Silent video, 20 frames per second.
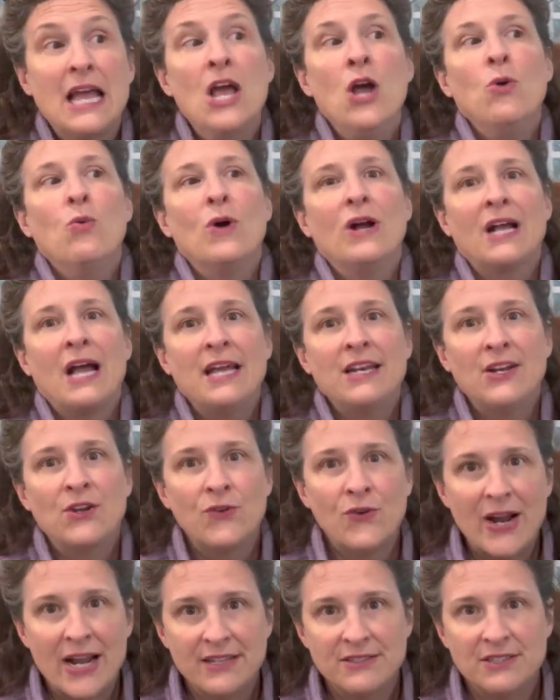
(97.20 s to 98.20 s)
what kind of
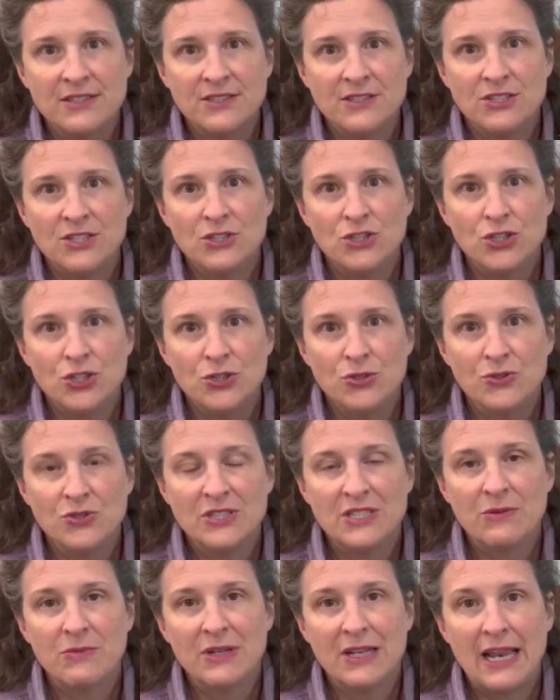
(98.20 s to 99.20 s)
grasses to choose
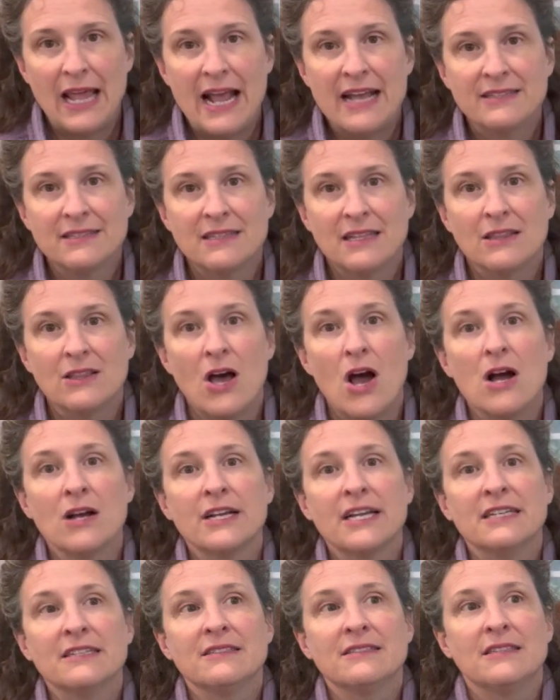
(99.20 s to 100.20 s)
that would last the
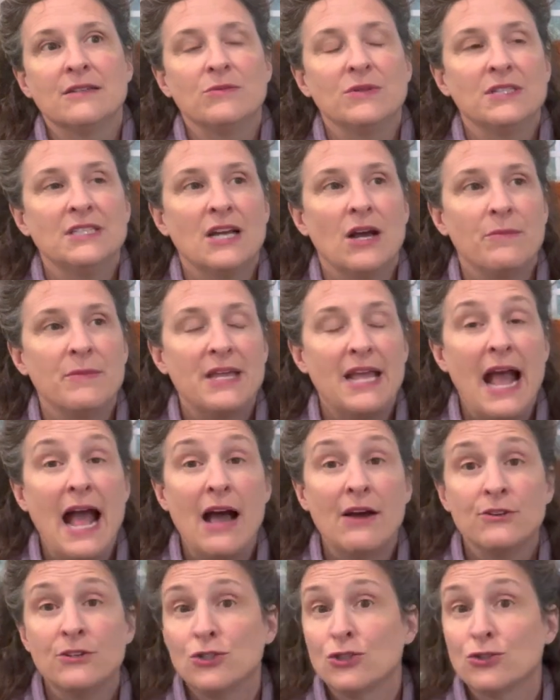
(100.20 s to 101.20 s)
longest. They would tell me
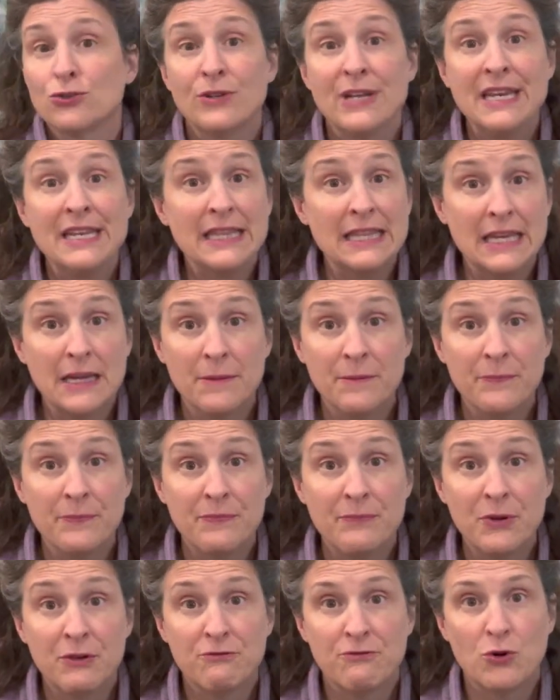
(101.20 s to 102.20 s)
how to treat them
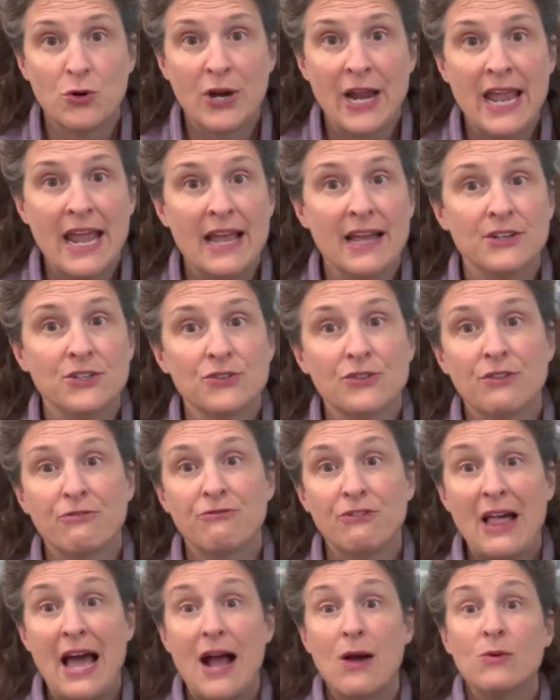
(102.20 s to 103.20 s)
beforehand, or the
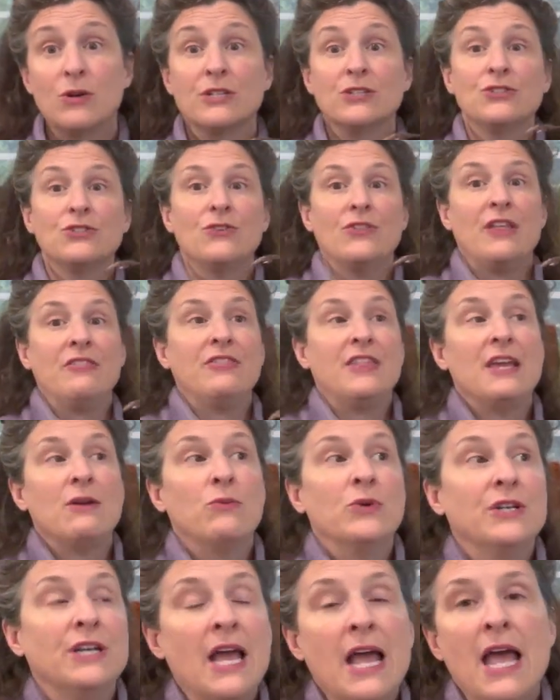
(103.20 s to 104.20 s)
flowers, so that they
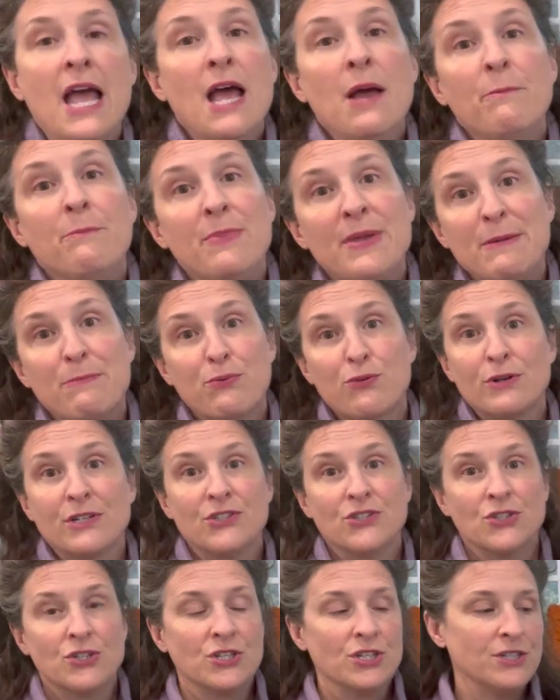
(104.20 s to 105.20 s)
would be
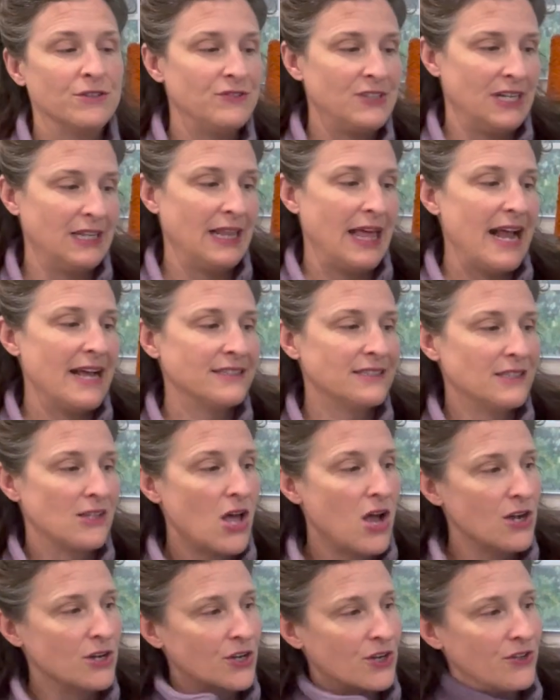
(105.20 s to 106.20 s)
preserved and last
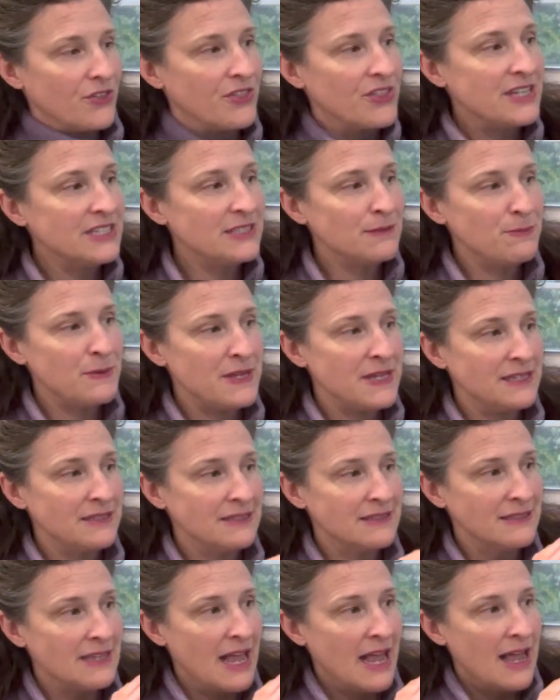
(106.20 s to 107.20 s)
longer. This
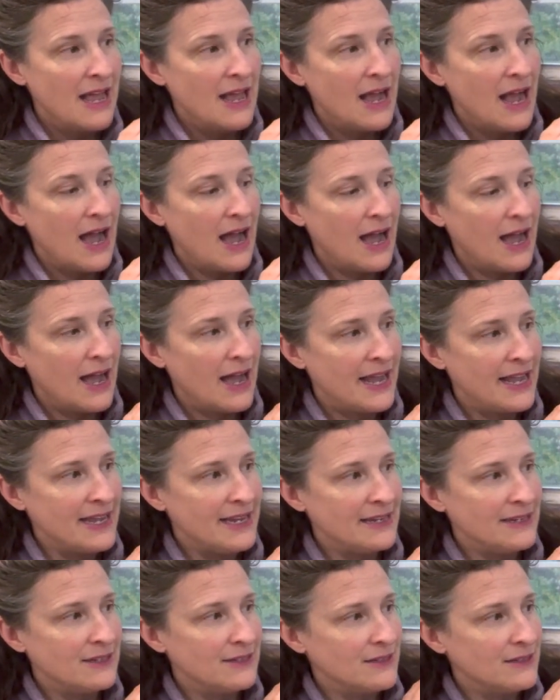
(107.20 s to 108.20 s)
piece
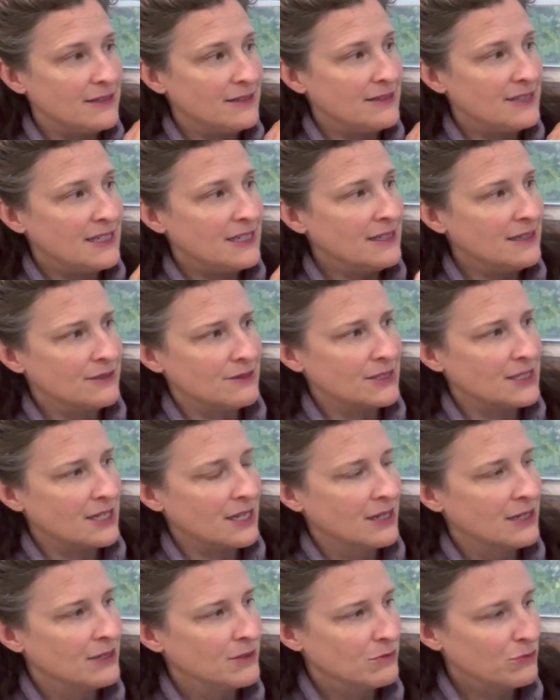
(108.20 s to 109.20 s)
I
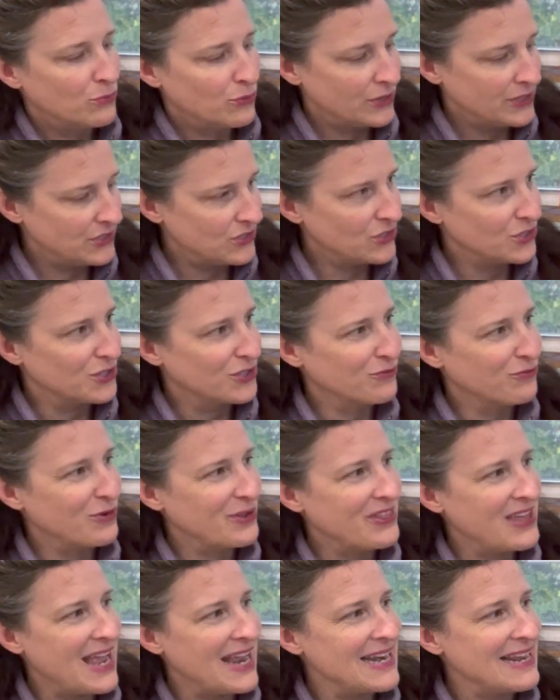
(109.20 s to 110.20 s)
didn't preserve
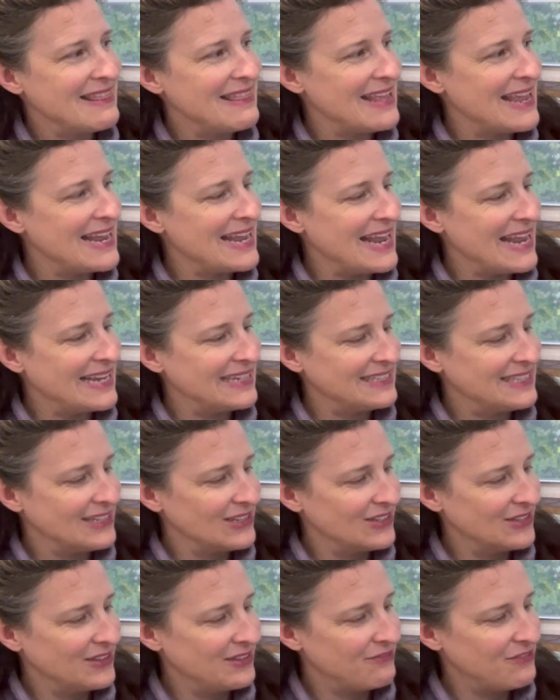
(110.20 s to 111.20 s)
with anything
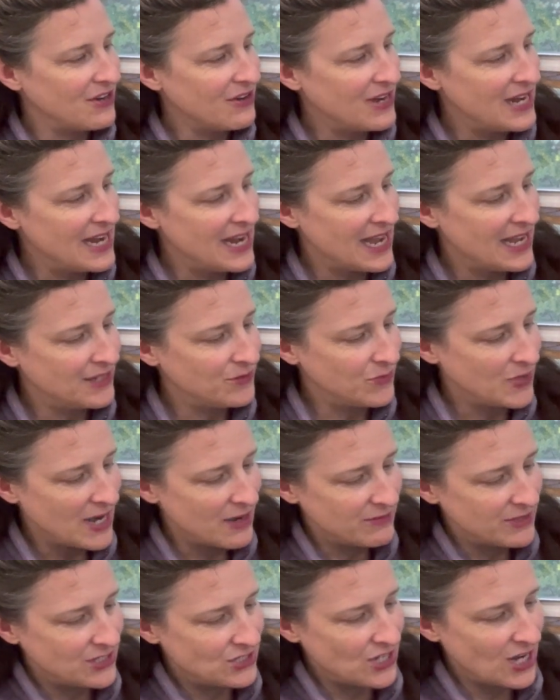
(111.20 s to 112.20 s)
until the very end. When I
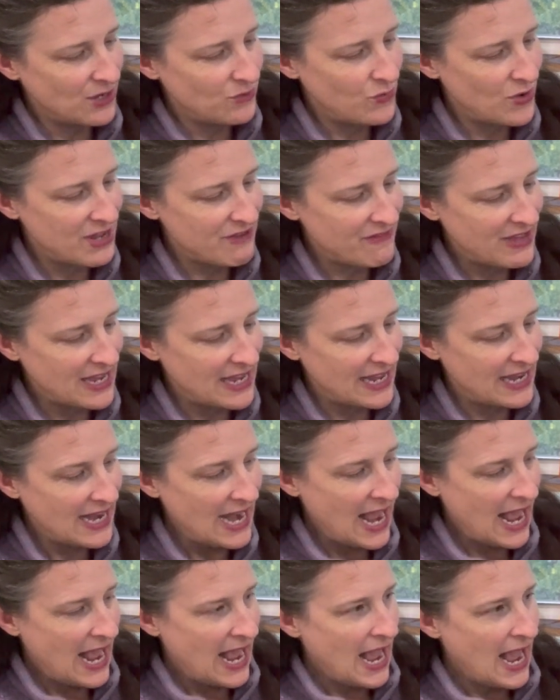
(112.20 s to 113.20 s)
was done weaving it,
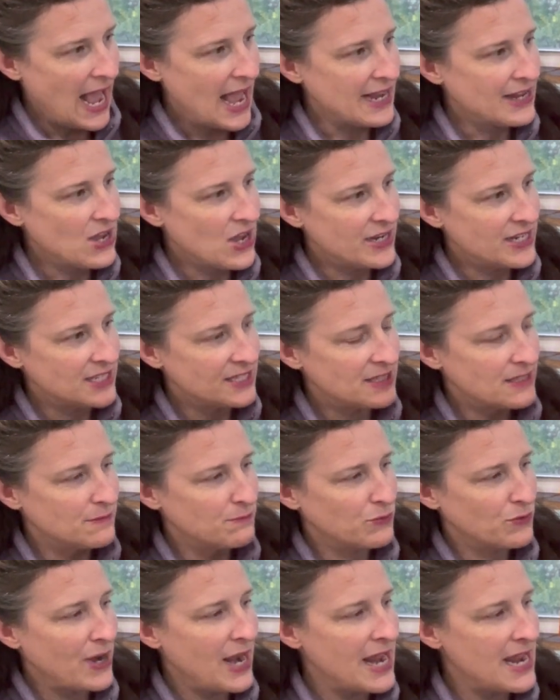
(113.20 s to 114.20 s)
I got a
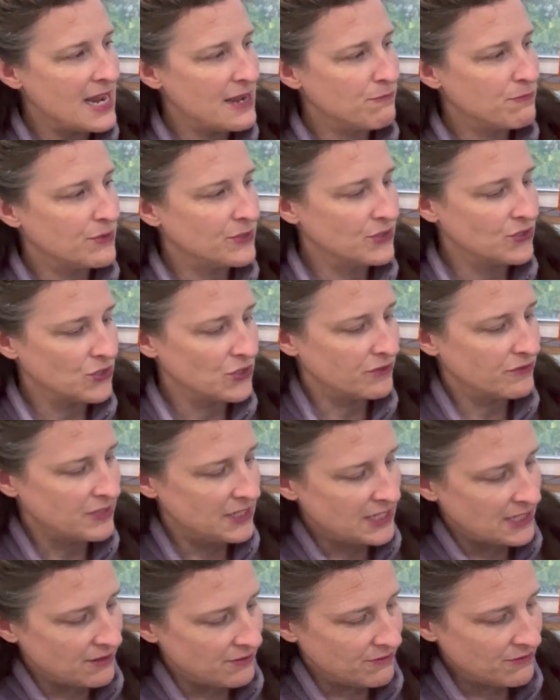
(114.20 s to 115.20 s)
spray
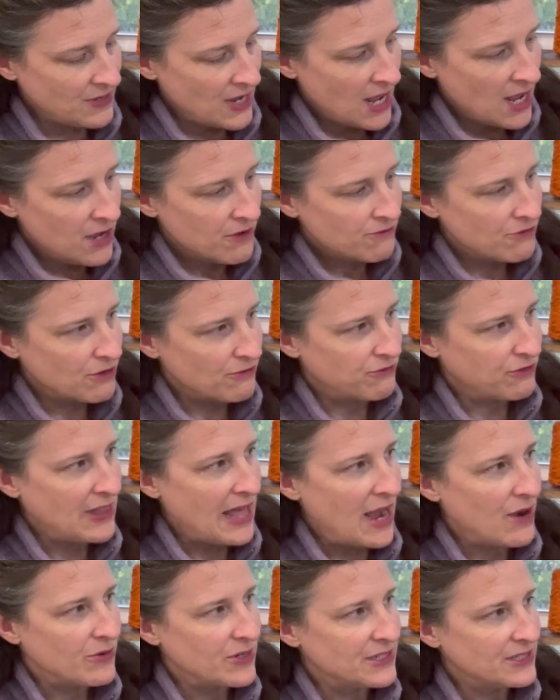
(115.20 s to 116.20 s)
preservative for
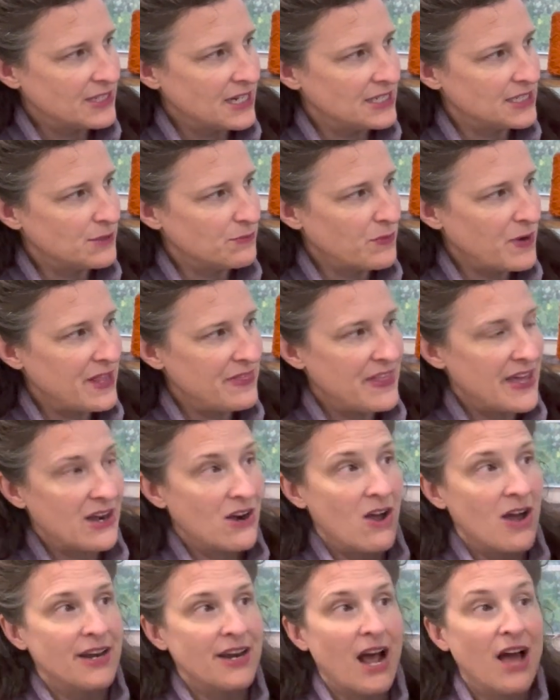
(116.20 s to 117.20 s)
flowers and I sprayed that
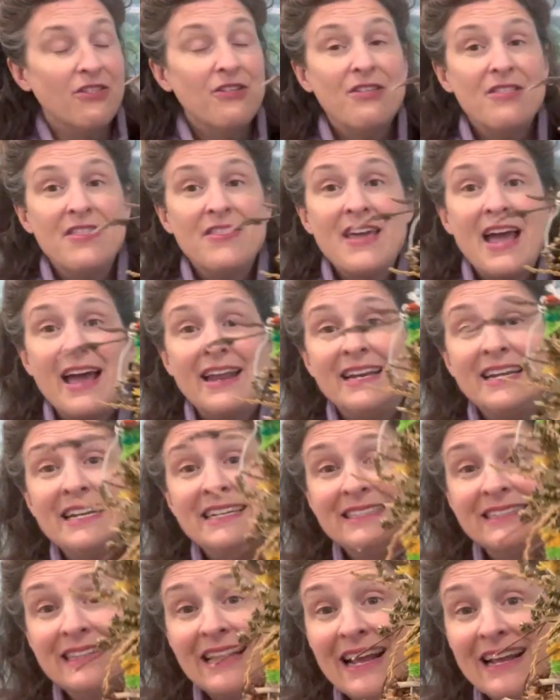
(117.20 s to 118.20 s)
on. Other than that, it
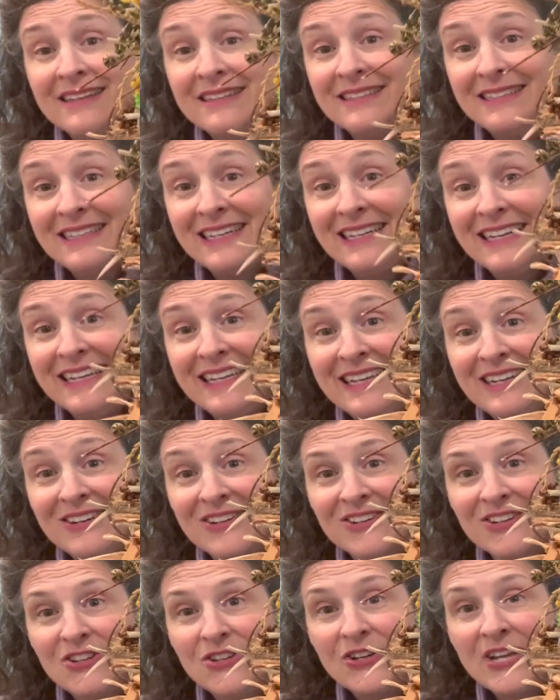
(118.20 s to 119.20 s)
has lasted a
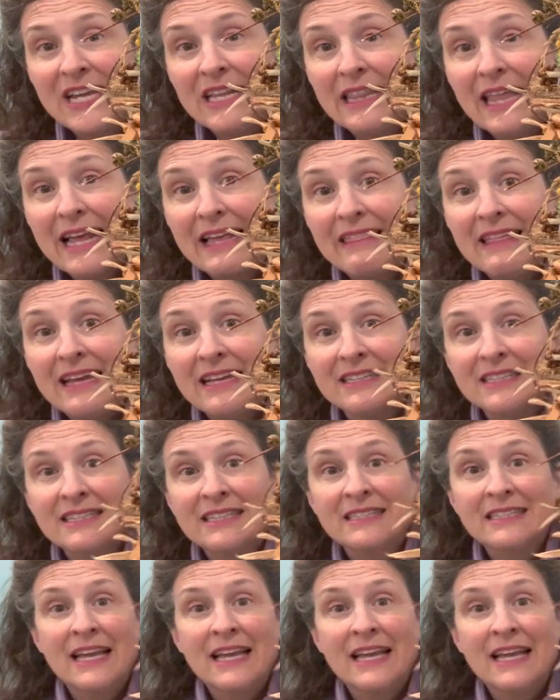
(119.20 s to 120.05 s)
year looking like this.